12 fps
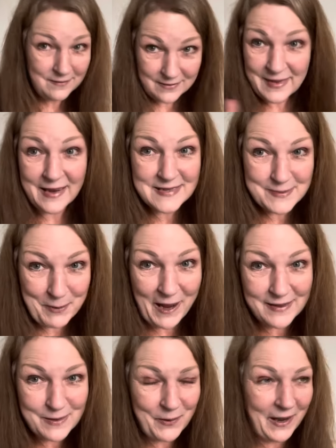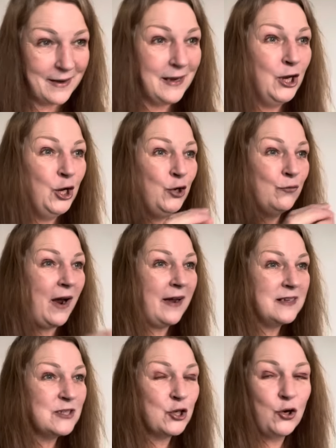that's by the by.
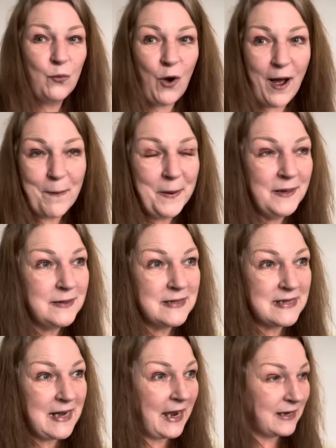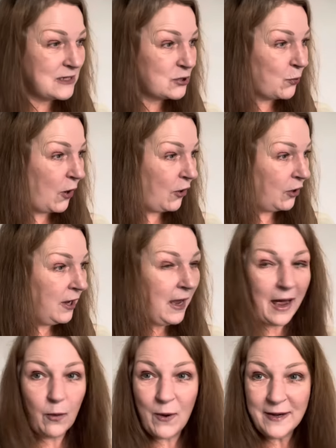Right, so what happened next was,
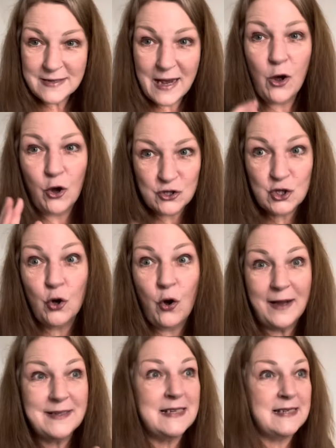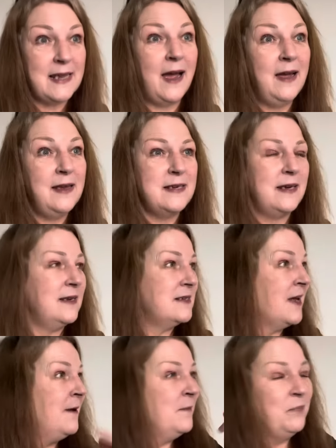I decided
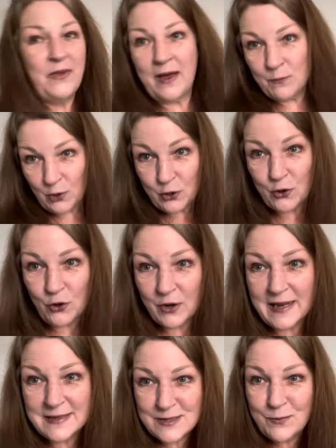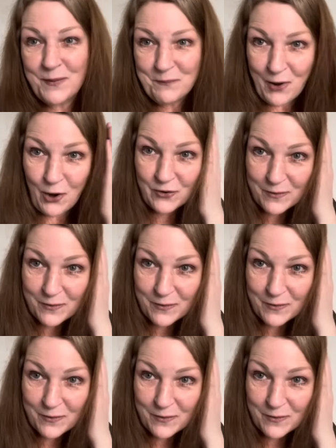I'm going to go get some more